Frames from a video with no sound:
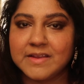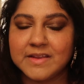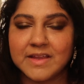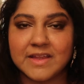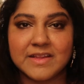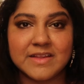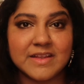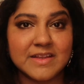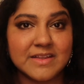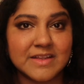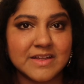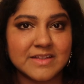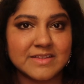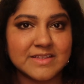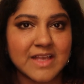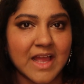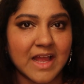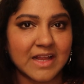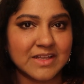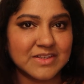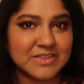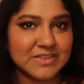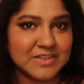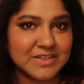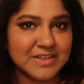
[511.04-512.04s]
I think that's
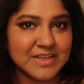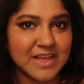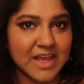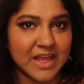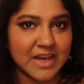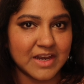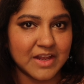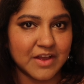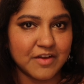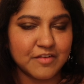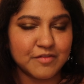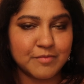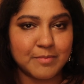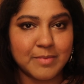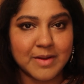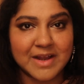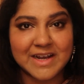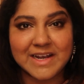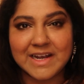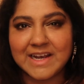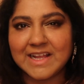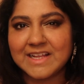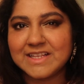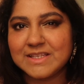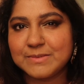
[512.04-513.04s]
actually enough,
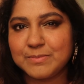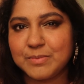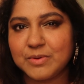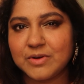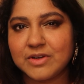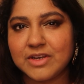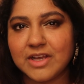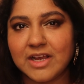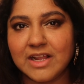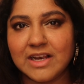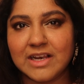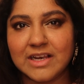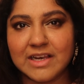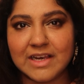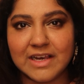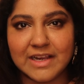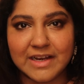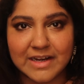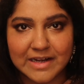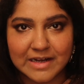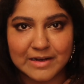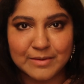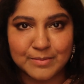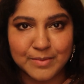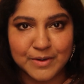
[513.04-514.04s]
but let's put a
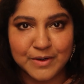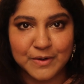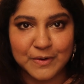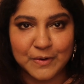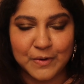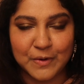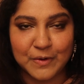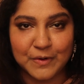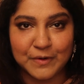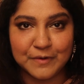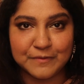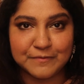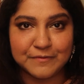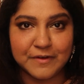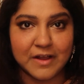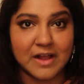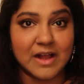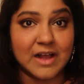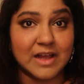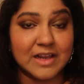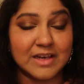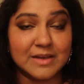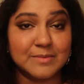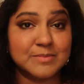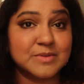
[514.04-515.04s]
little bit of
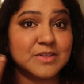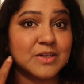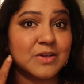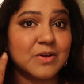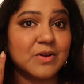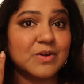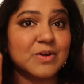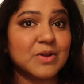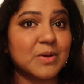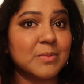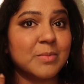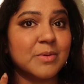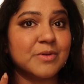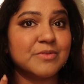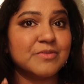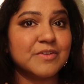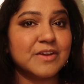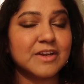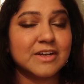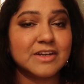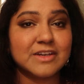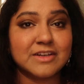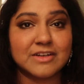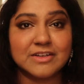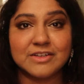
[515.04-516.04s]
lipstick on top of
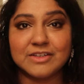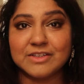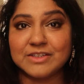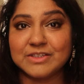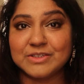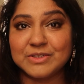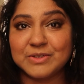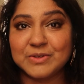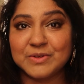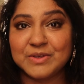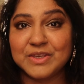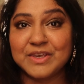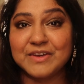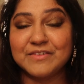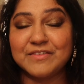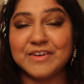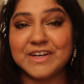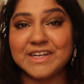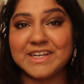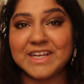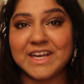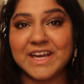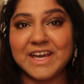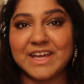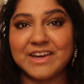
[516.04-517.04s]
it to give
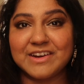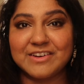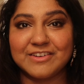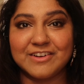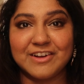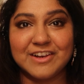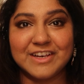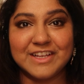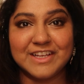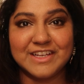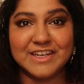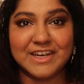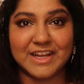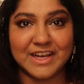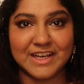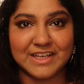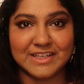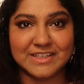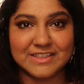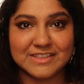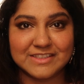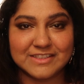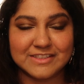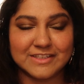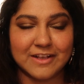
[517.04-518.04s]
it a really
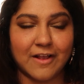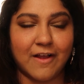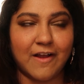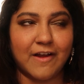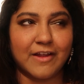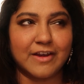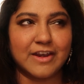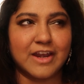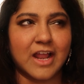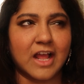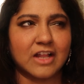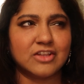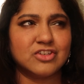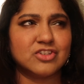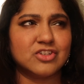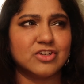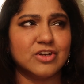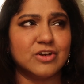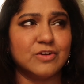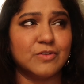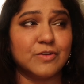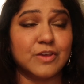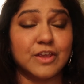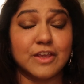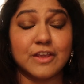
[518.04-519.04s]
nice
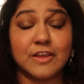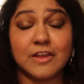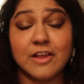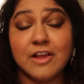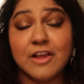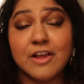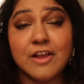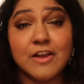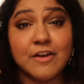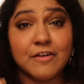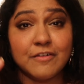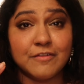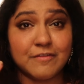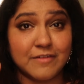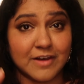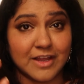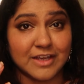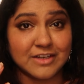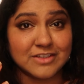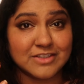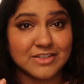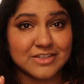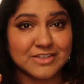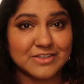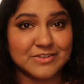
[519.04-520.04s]
natural looking
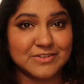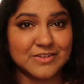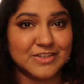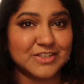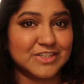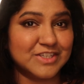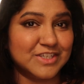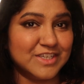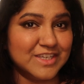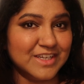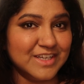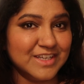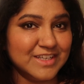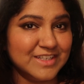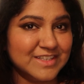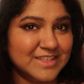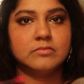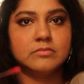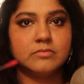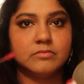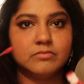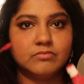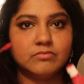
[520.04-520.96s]
blush to the cheeks.